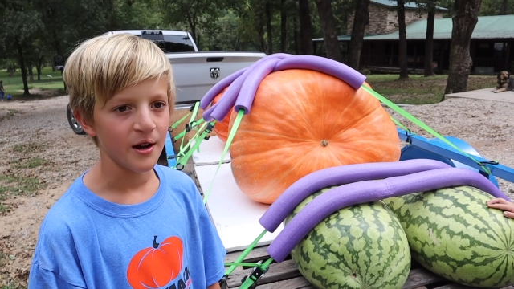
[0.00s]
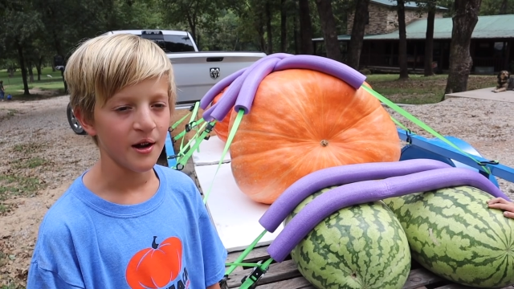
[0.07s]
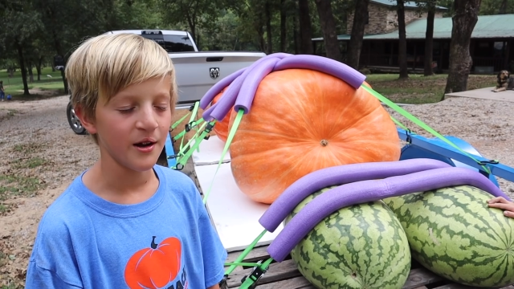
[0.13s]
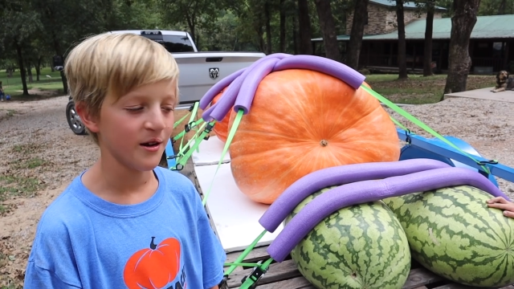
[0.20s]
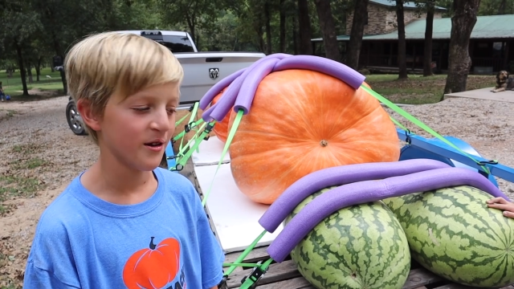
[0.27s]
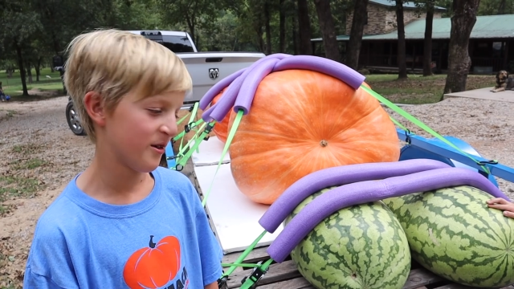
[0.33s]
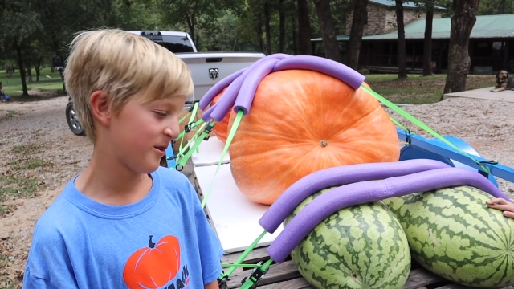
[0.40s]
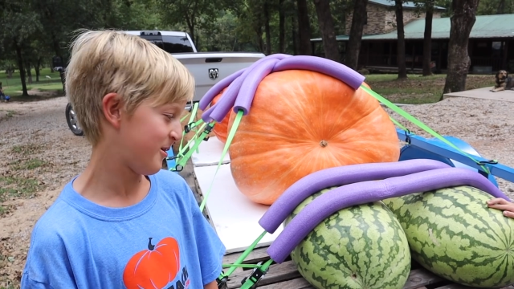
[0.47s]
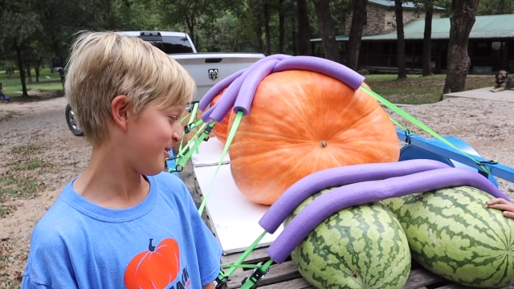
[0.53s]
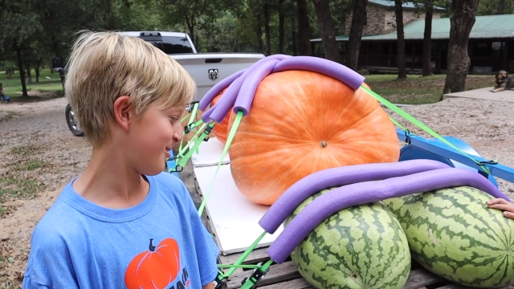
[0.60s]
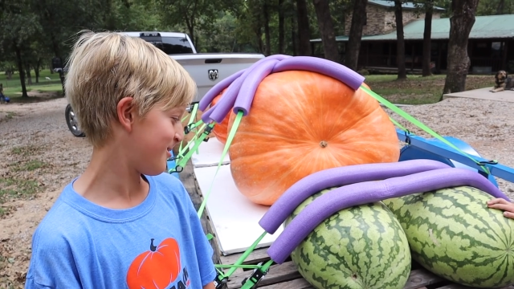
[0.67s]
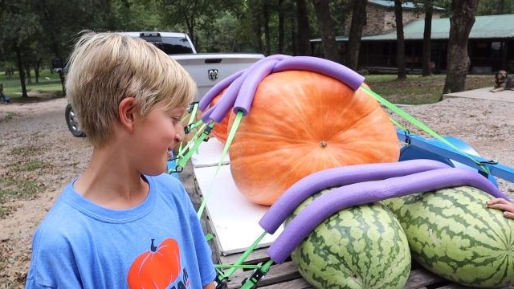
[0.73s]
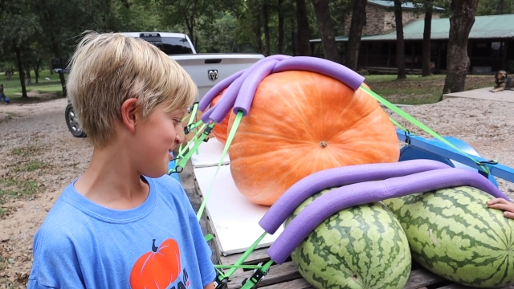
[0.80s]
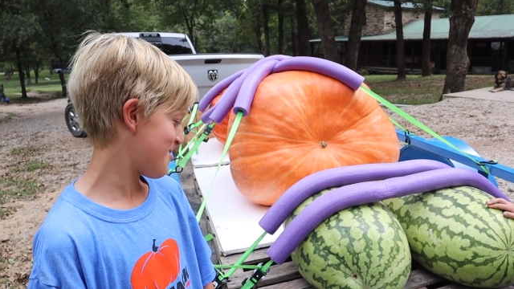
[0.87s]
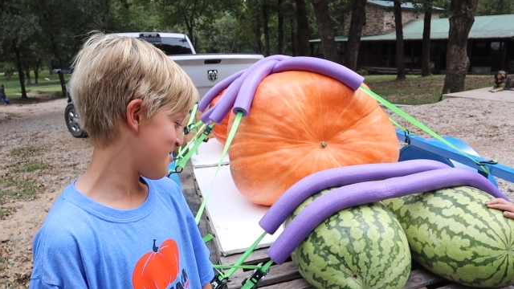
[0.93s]
And
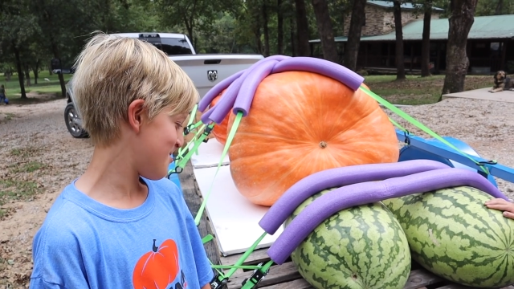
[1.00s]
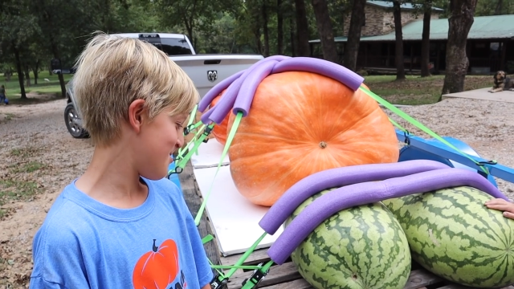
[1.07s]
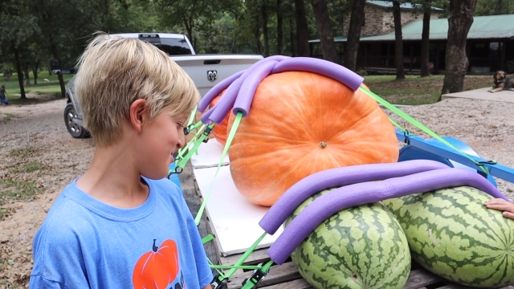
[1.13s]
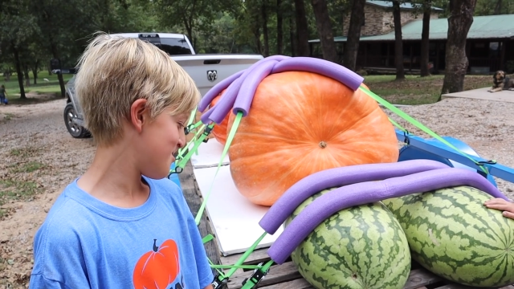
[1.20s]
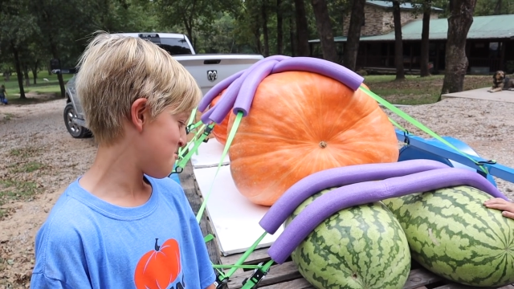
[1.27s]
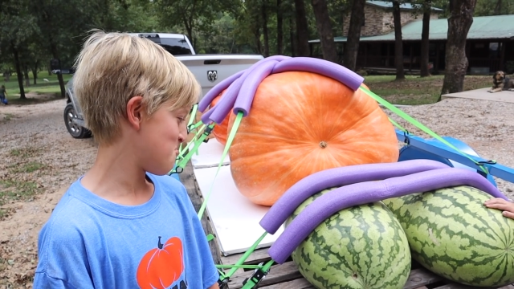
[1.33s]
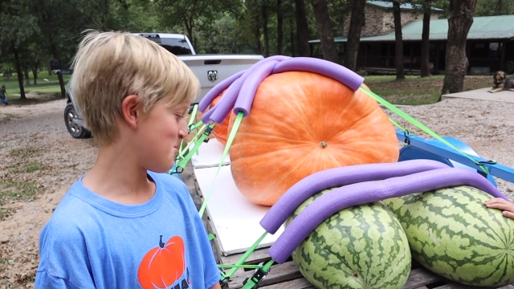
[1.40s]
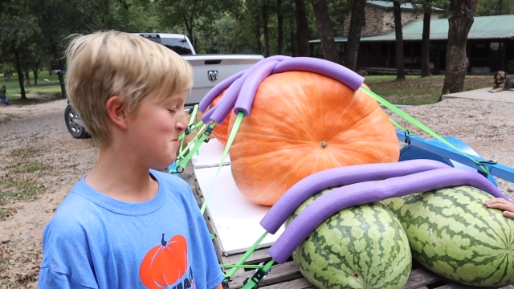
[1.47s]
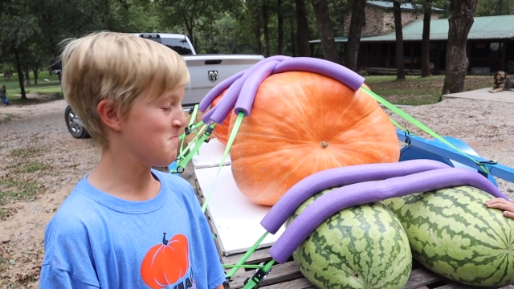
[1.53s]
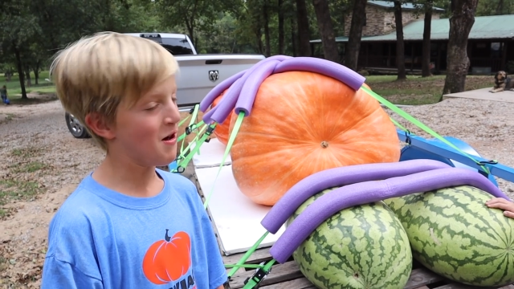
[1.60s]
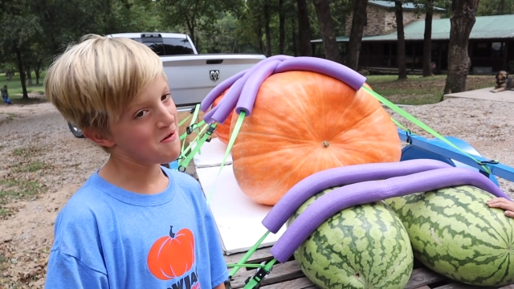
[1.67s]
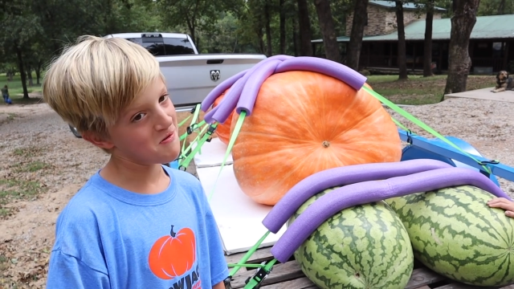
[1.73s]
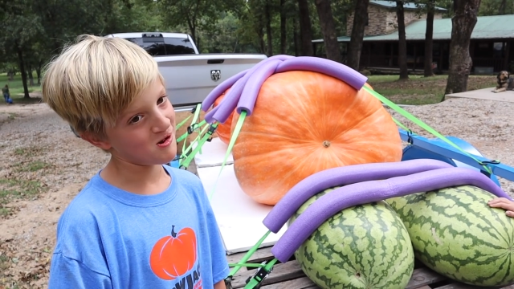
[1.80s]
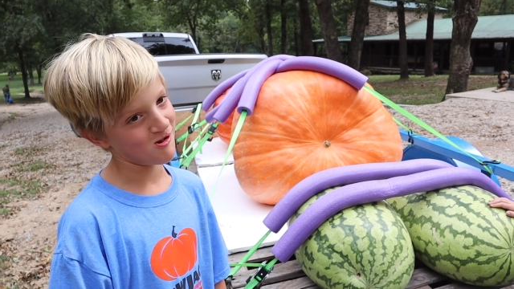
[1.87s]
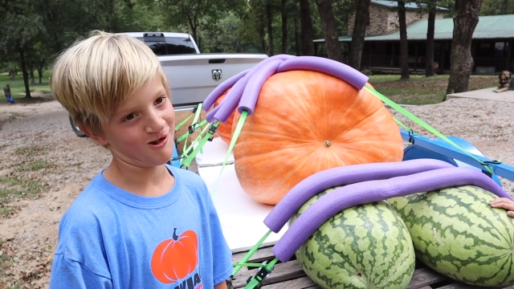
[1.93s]
we
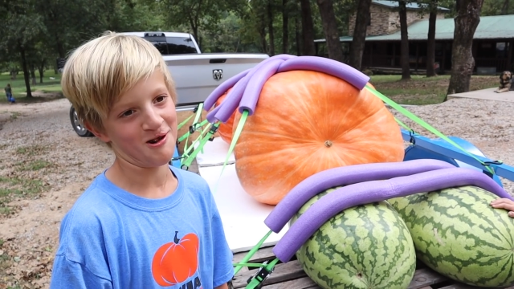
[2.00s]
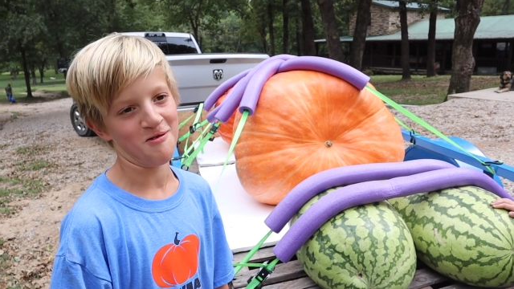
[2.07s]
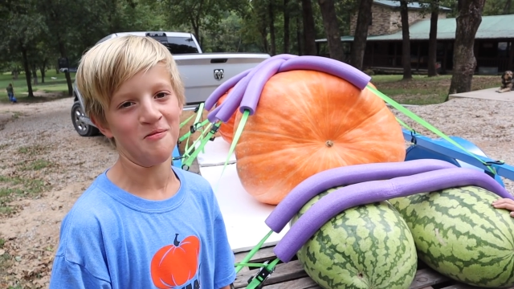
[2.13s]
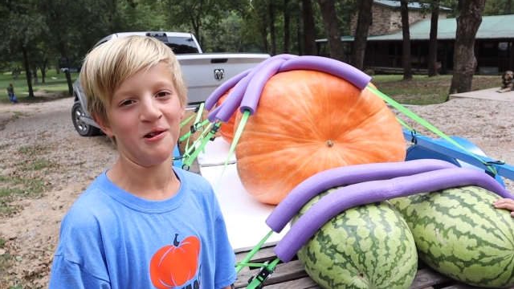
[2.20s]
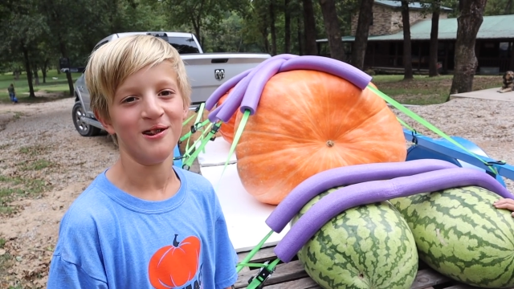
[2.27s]
maybe try to